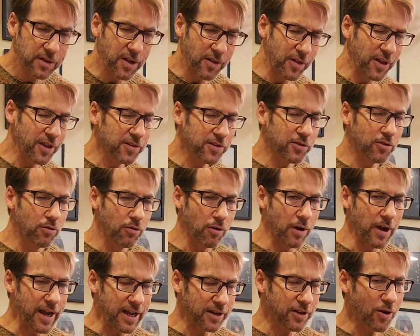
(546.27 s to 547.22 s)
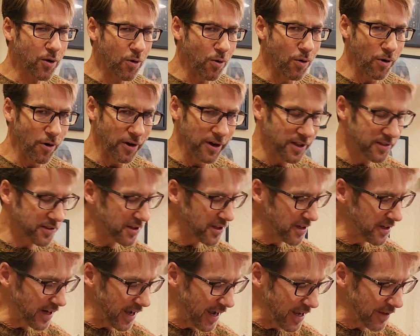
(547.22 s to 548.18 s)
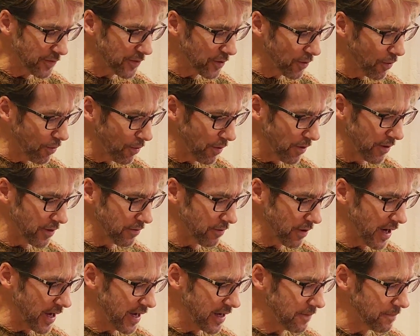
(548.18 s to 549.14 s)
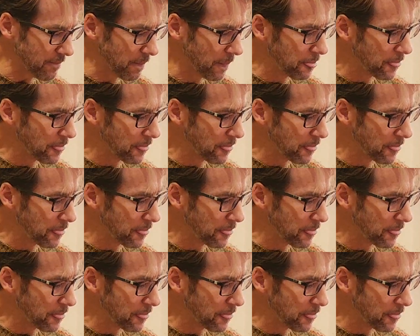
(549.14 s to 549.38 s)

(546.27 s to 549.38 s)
this great chord. It's a 9th chord, right?